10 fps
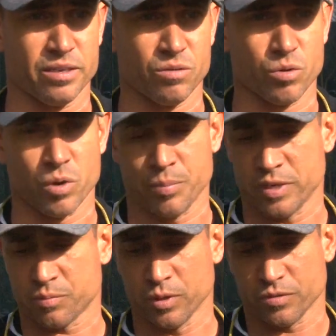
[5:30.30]
we want to be
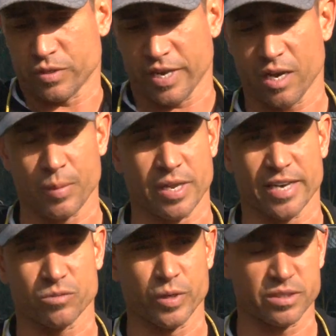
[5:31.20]
as explosive as we can. I mean,
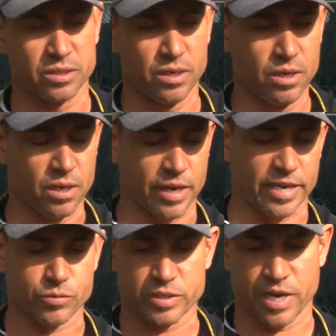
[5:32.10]
last
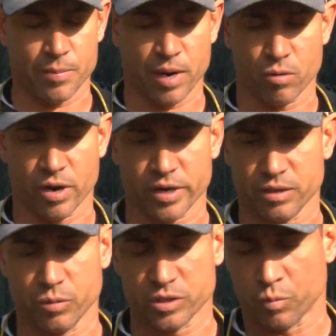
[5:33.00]
week's game,
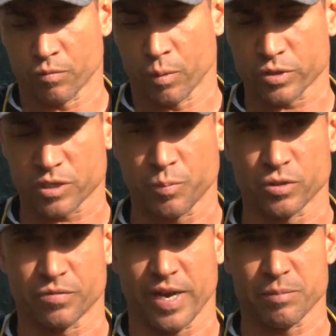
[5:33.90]
ironically, was one of our most
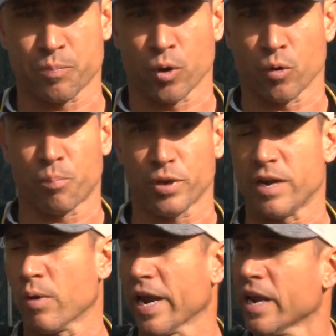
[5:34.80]
explosive games per
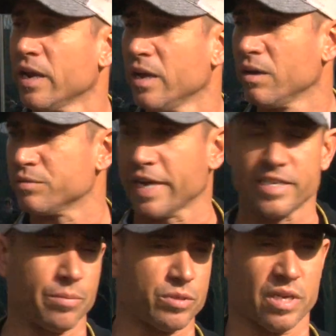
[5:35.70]
play rate. It was
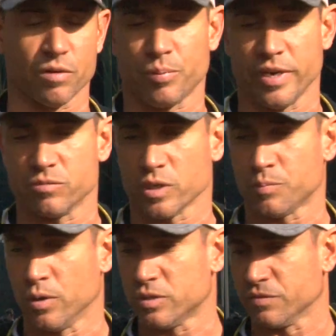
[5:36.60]
18% of our plays were
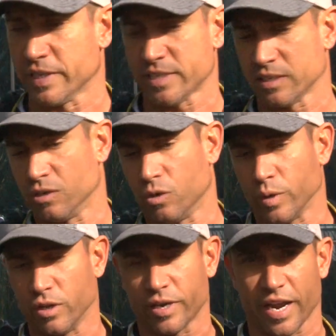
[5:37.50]
explosive, and that's a goal
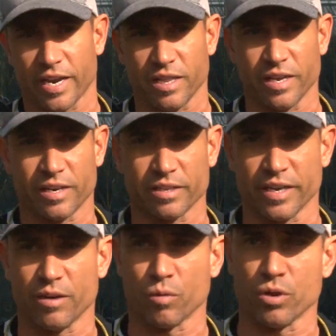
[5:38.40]
we look at
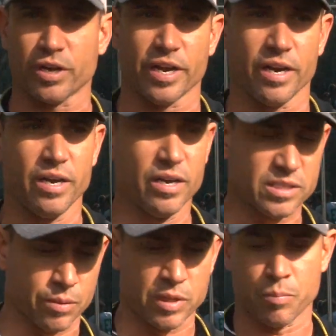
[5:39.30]
analytically, and we're looking at
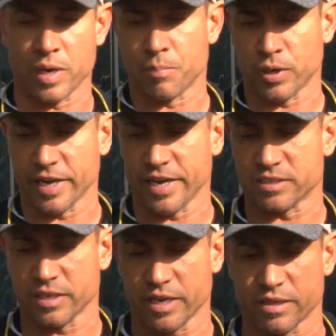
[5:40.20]
some of the big
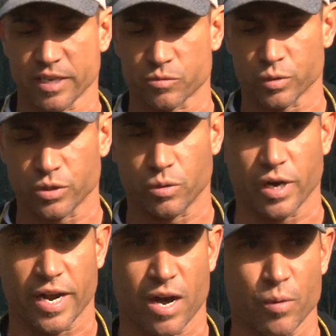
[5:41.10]
plays and things we're doing
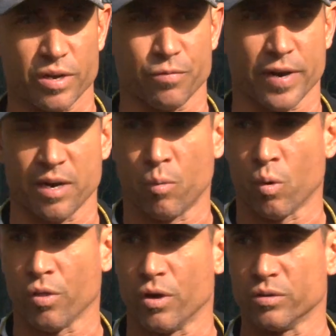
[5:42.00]
and how we can find
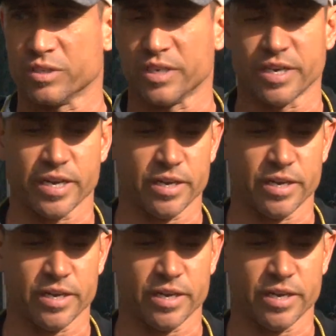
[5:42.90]
more of those. And